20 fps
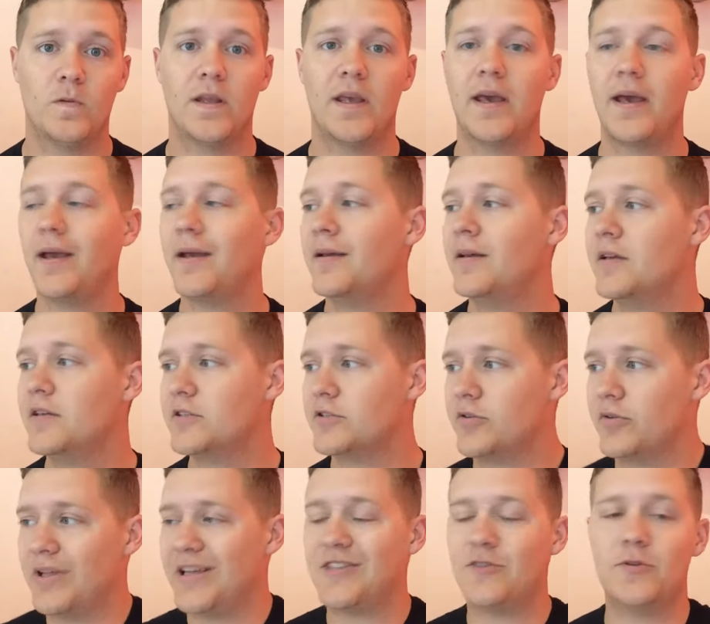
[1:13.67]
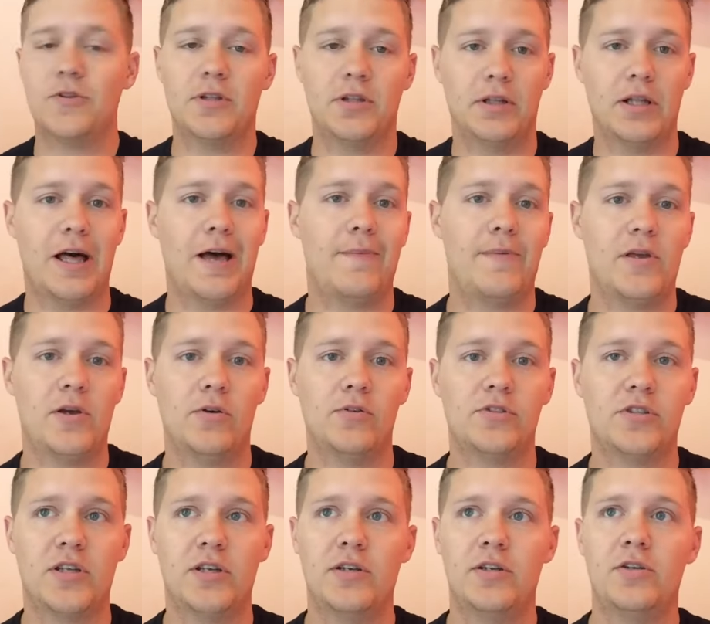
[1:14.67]
Okay, so that's what the lobby
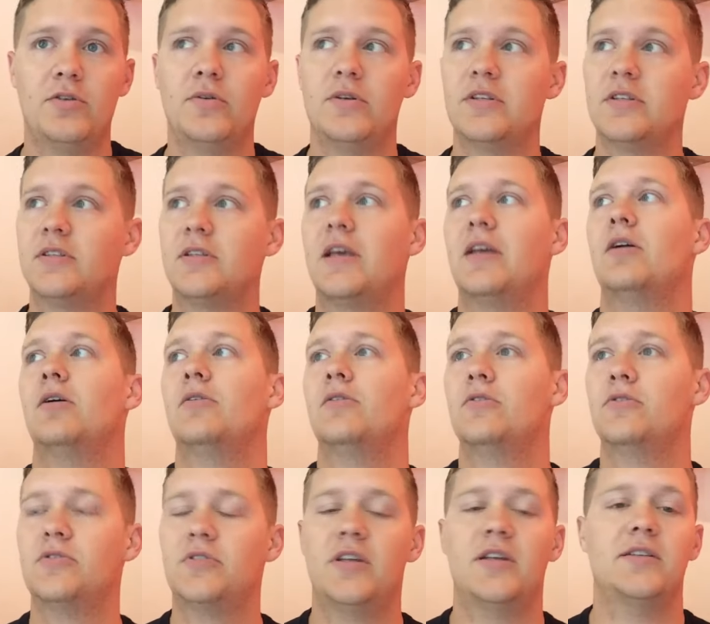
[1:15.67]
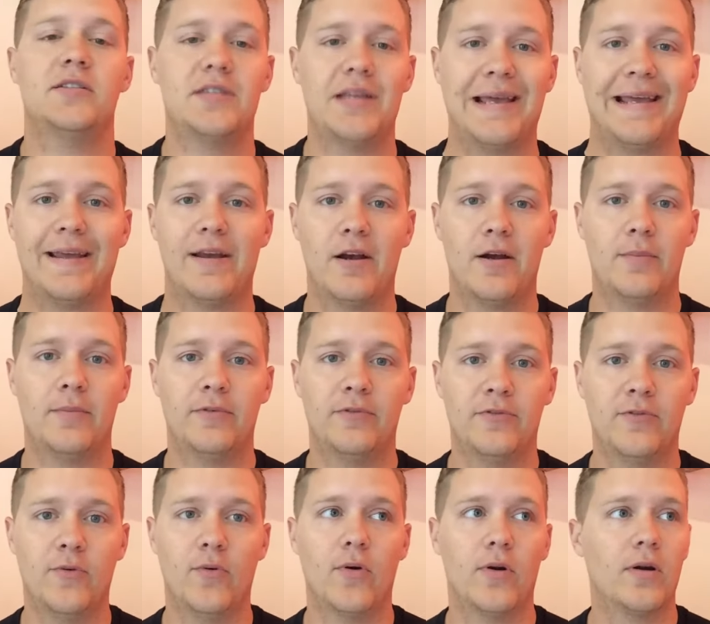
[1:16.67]
host can do, is get all those things taken care of
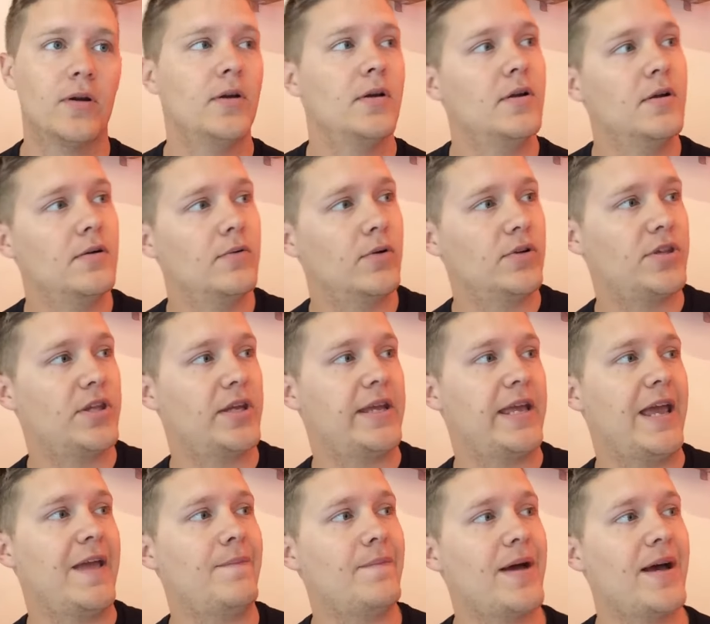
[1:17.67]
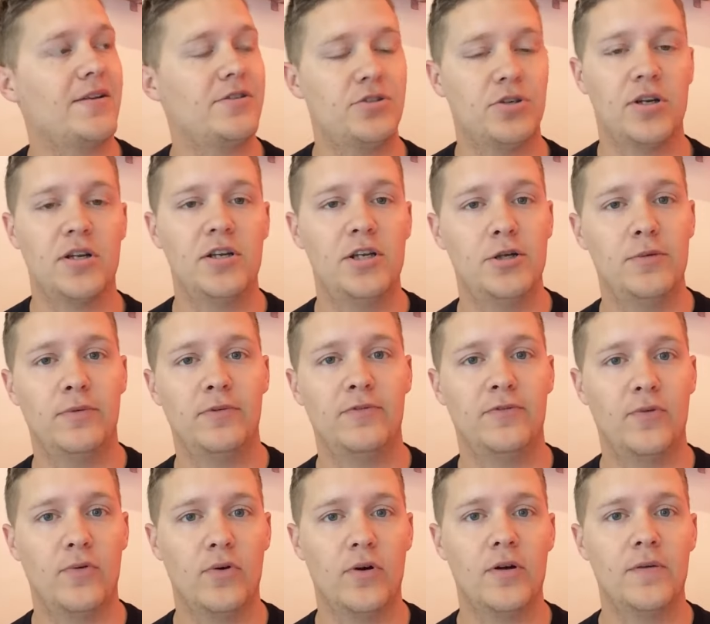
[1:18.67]
before. What the game master can do
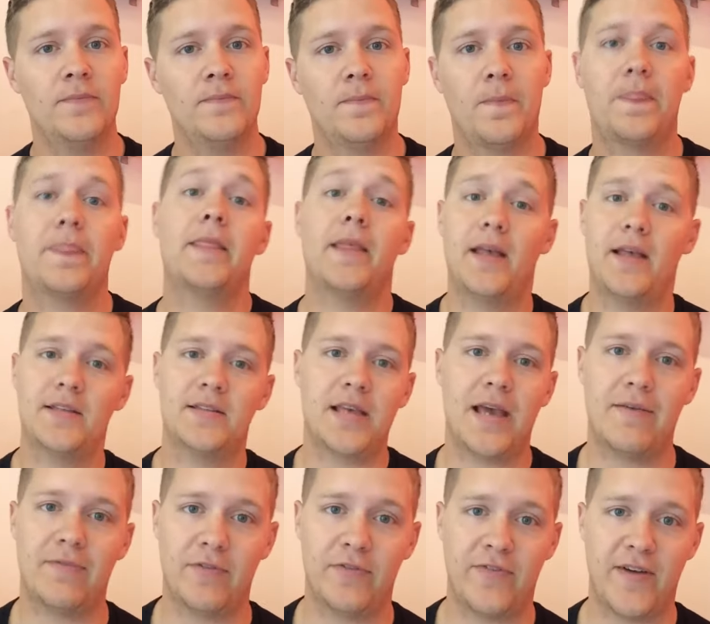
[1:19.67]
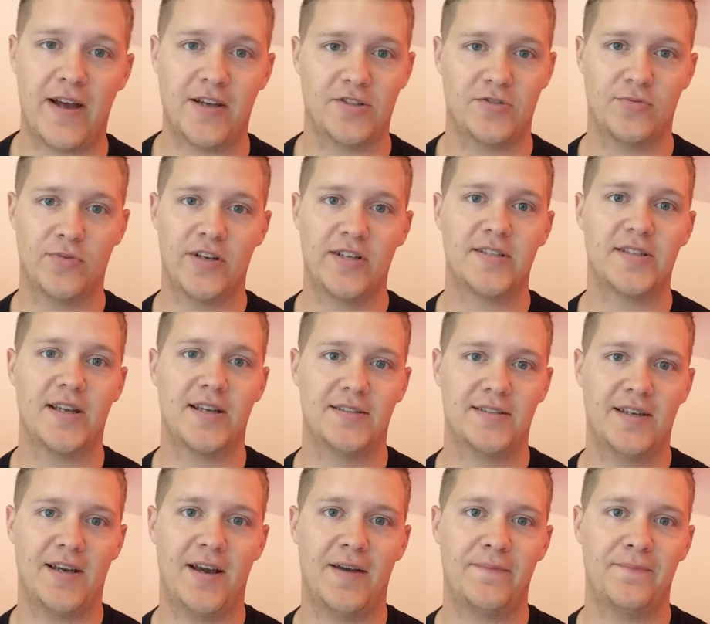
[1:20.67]
before is have a fast reset
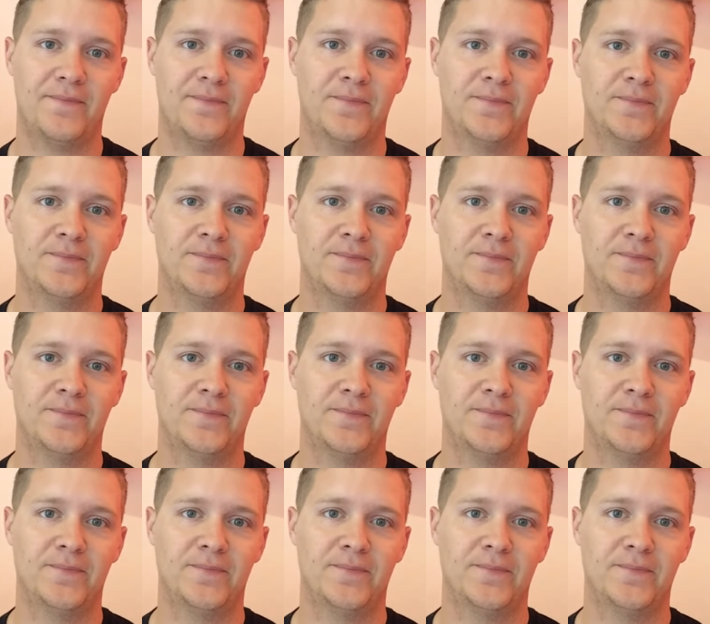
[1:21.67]
time.